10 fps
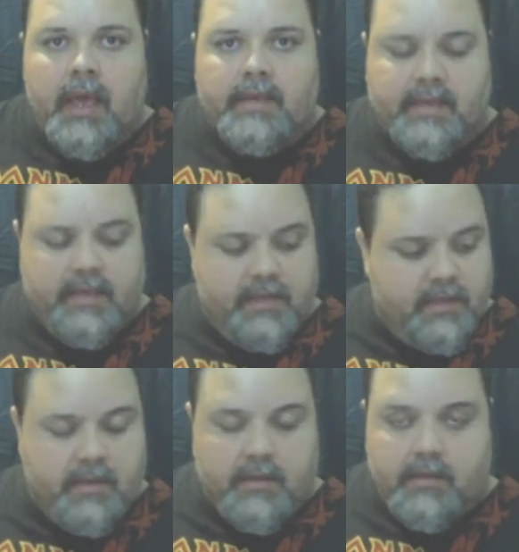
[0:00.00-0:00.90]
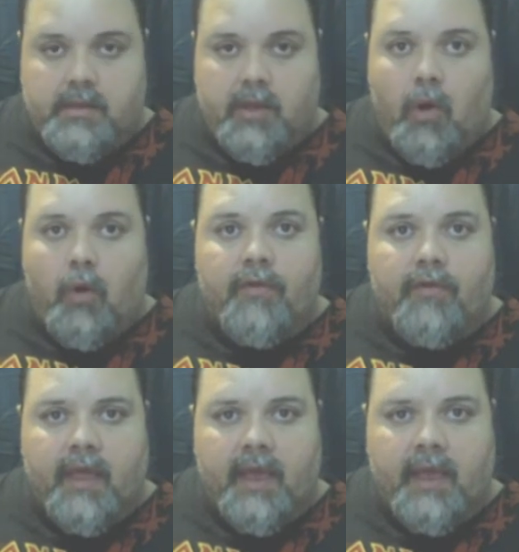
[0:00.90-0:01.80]
since the whole
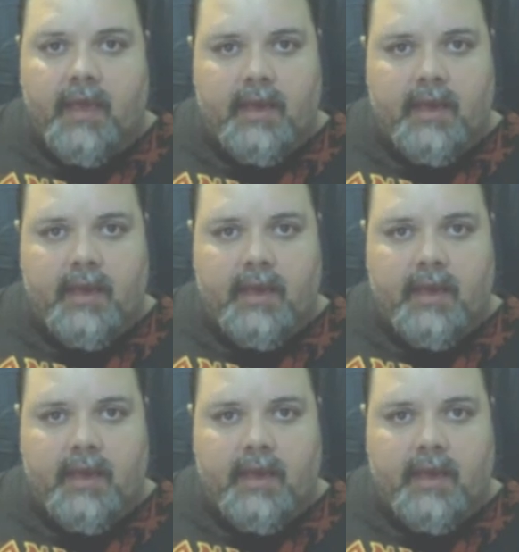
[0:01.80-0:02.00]
thing,